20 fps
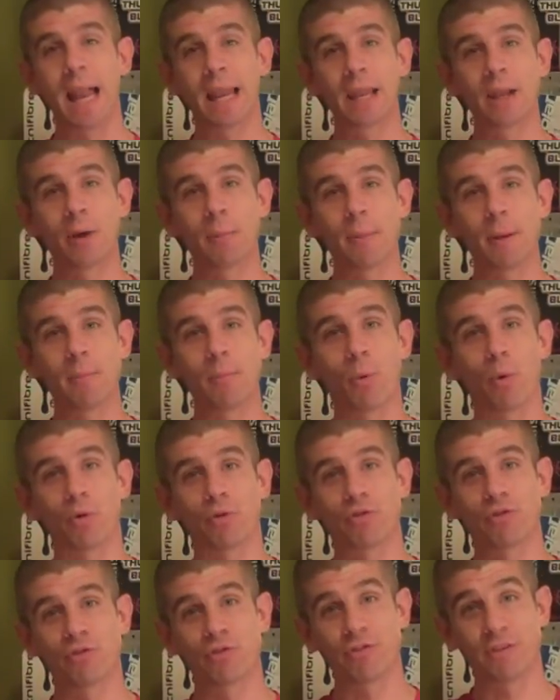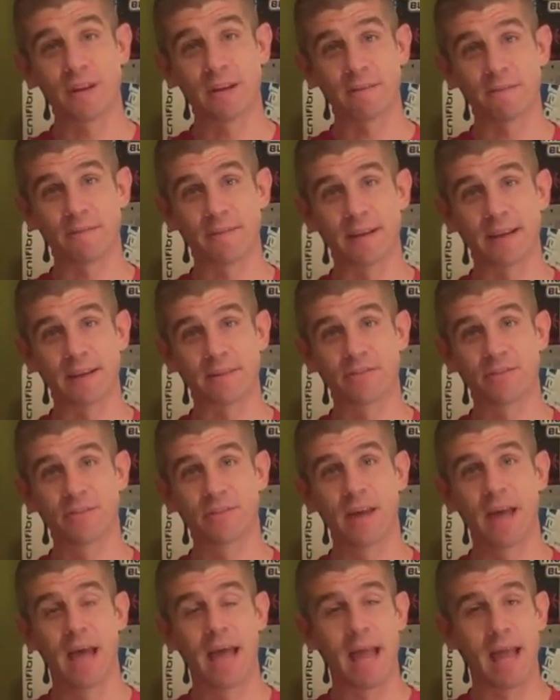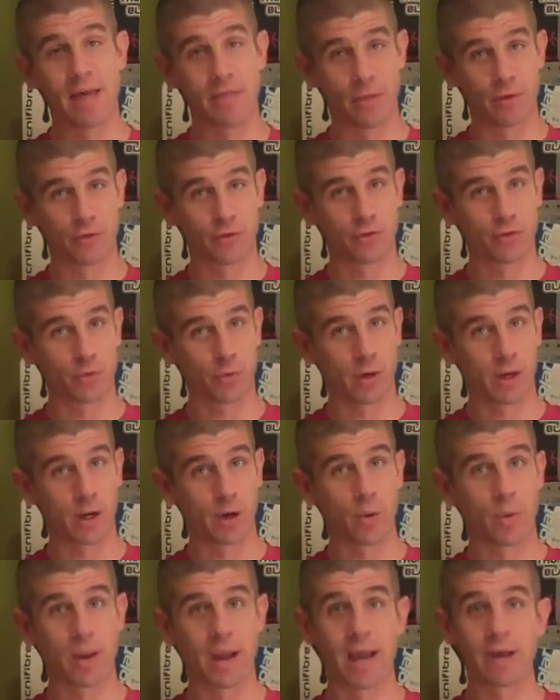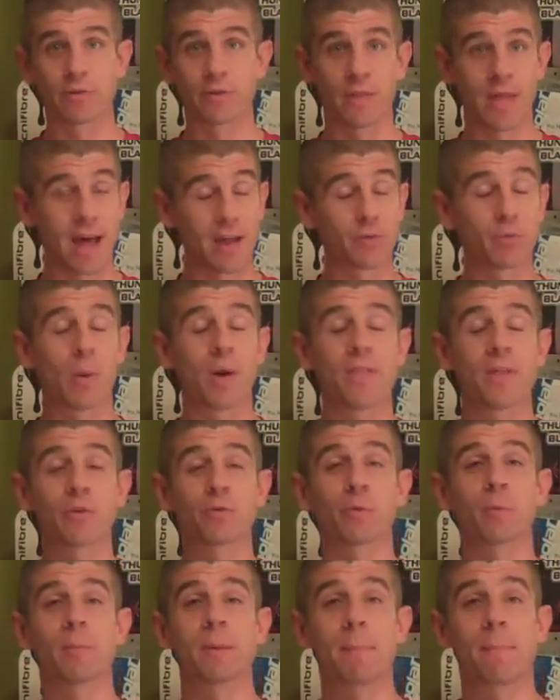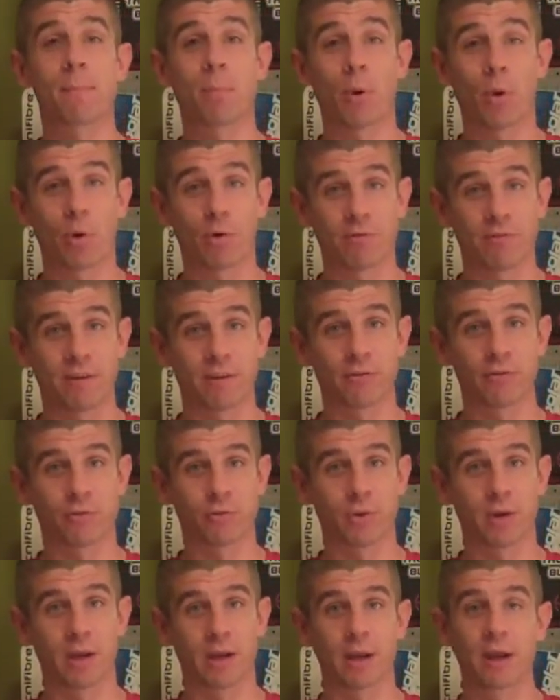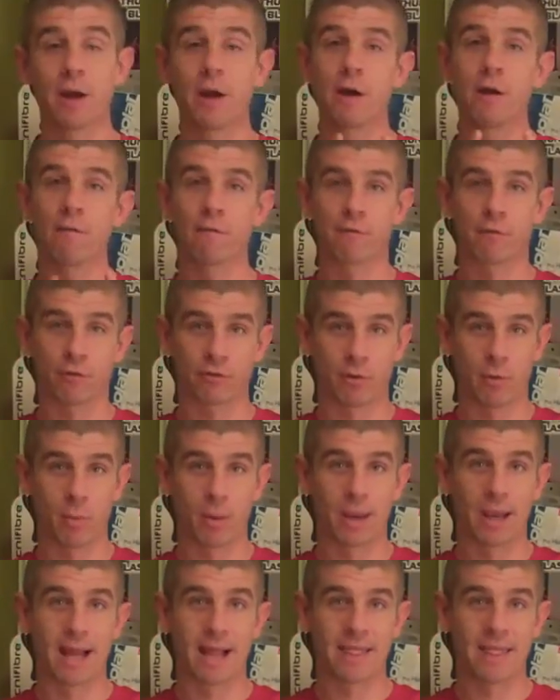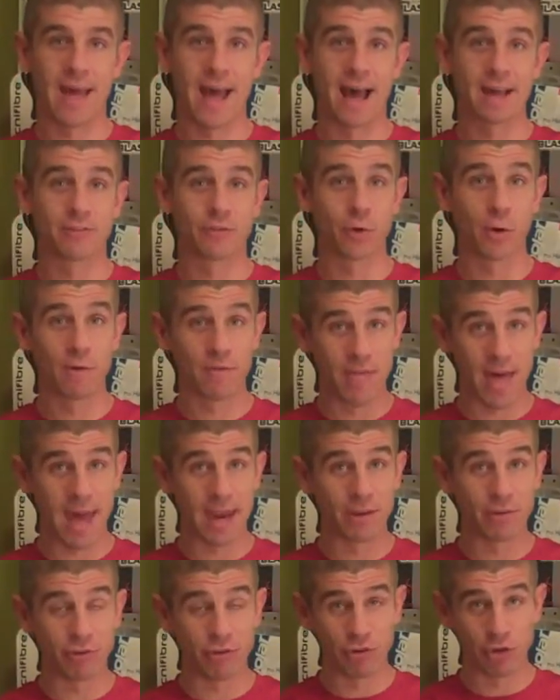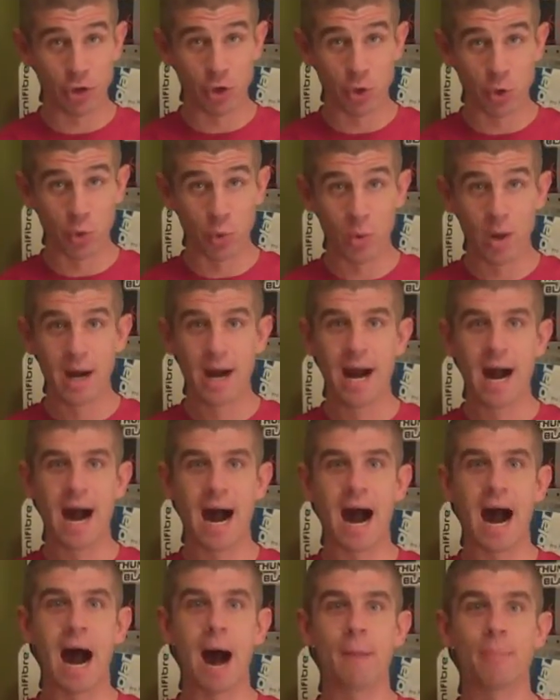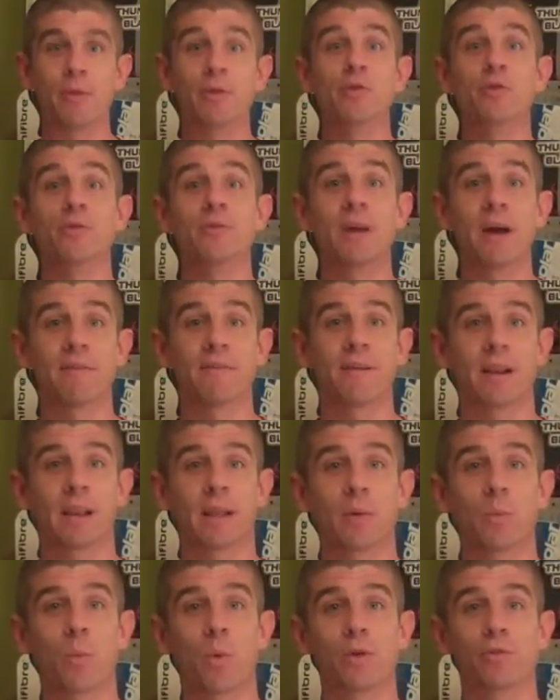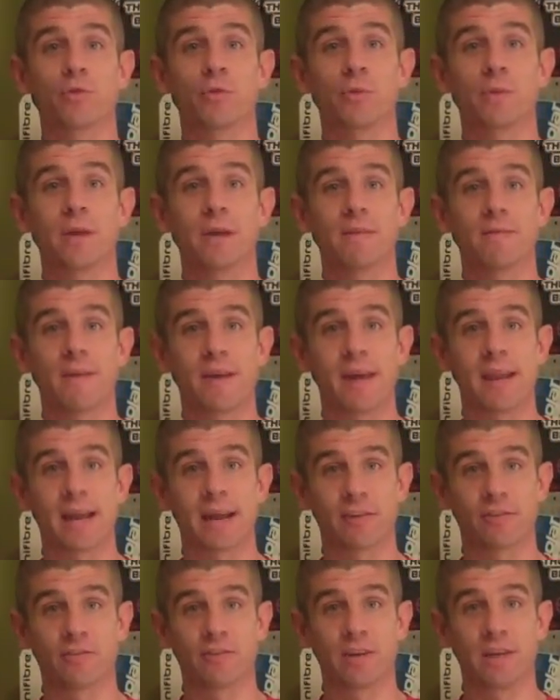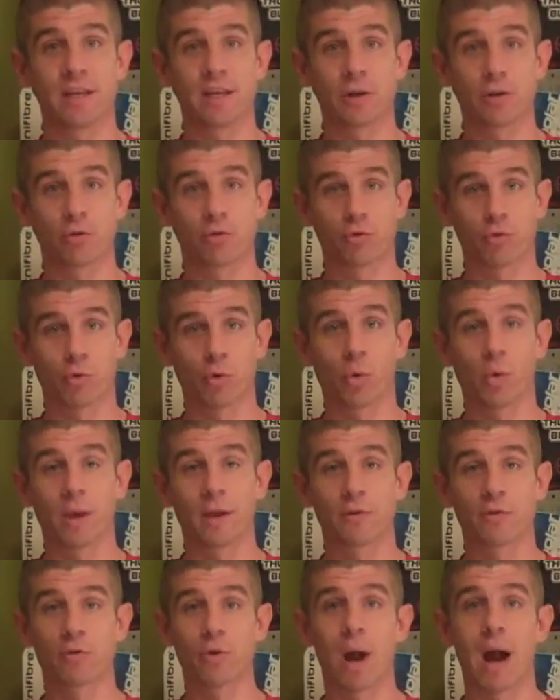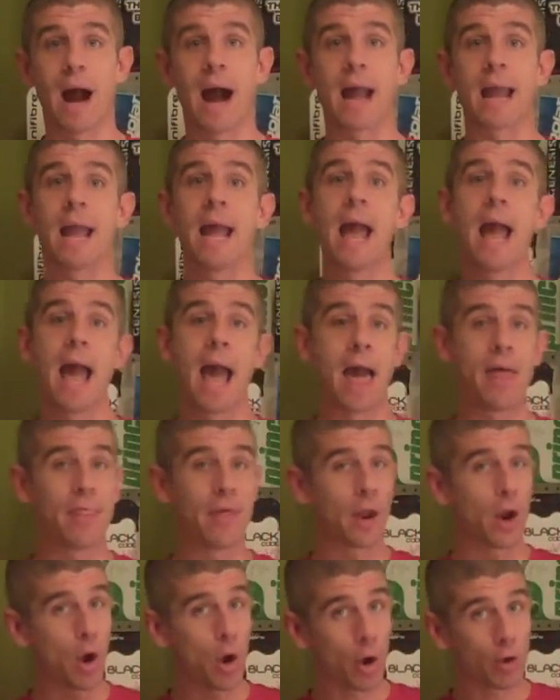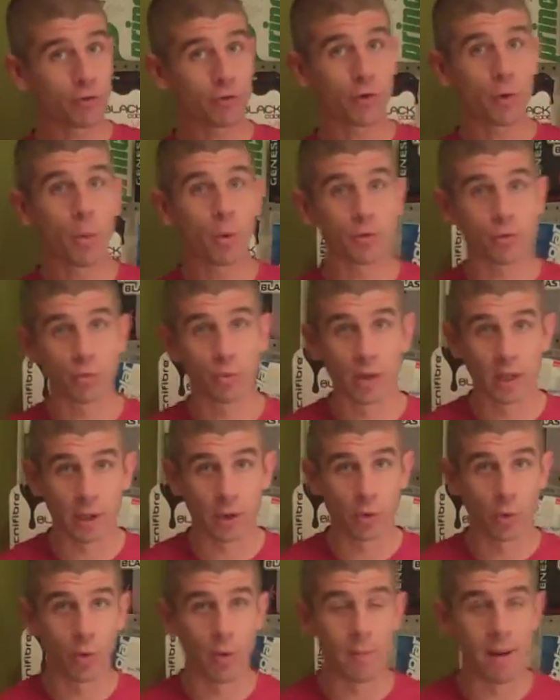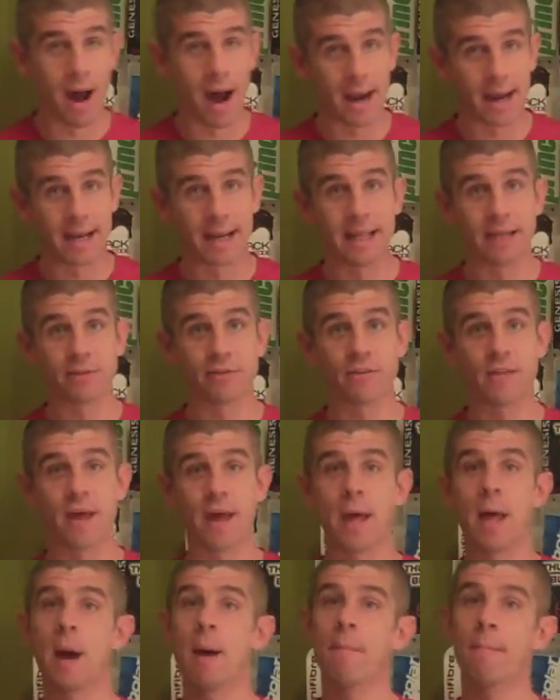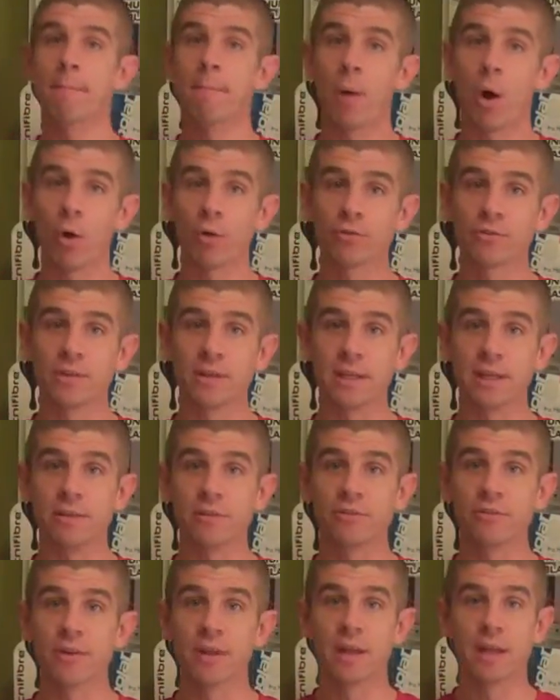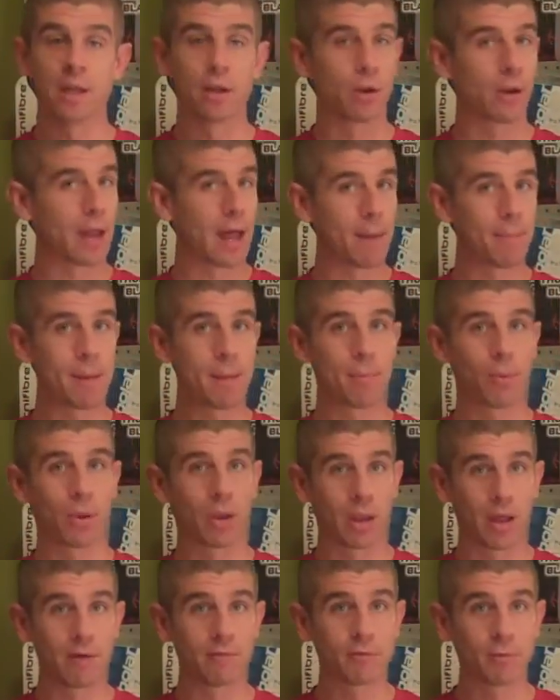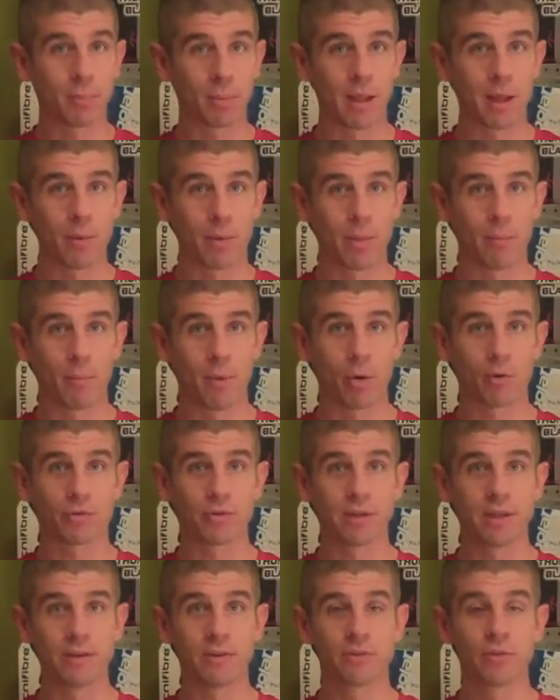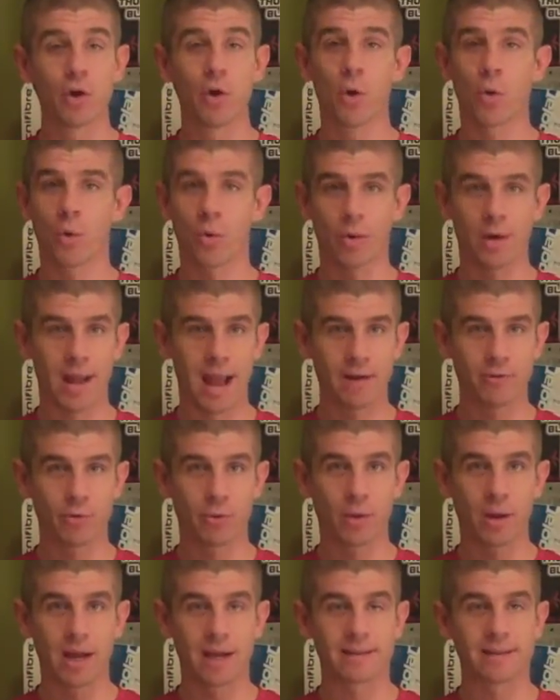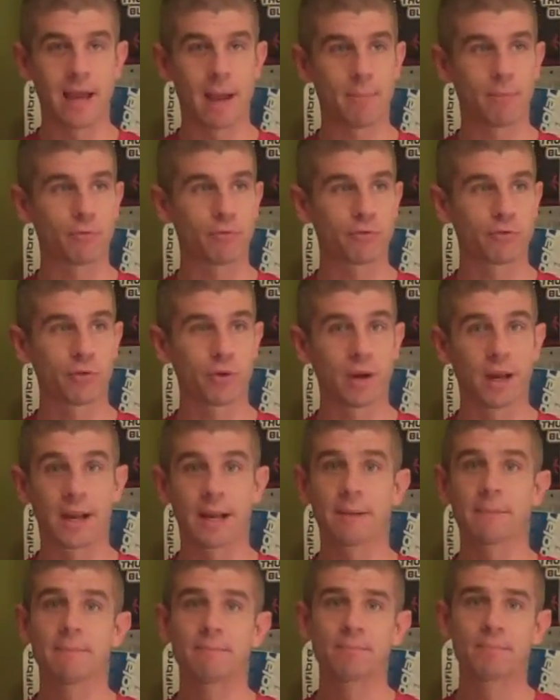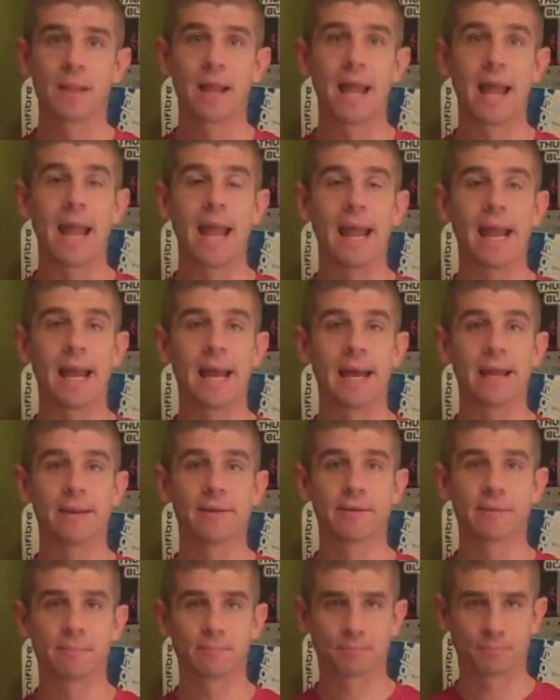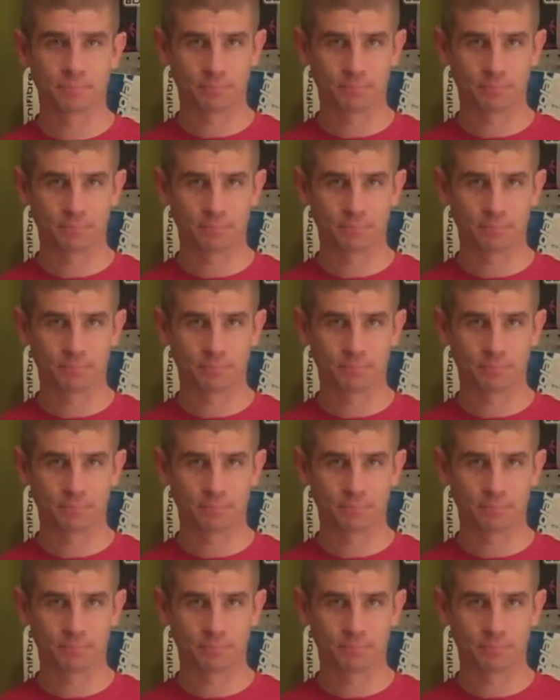a little bit more stiffness in the string, okay? So that's why this would be perfect string for someone like that. So if that is you, then you definitely want to give NXT Control a try. And then also what's really cool about it is that multis, a lot of people love to play with a multis or natural gut type of string, and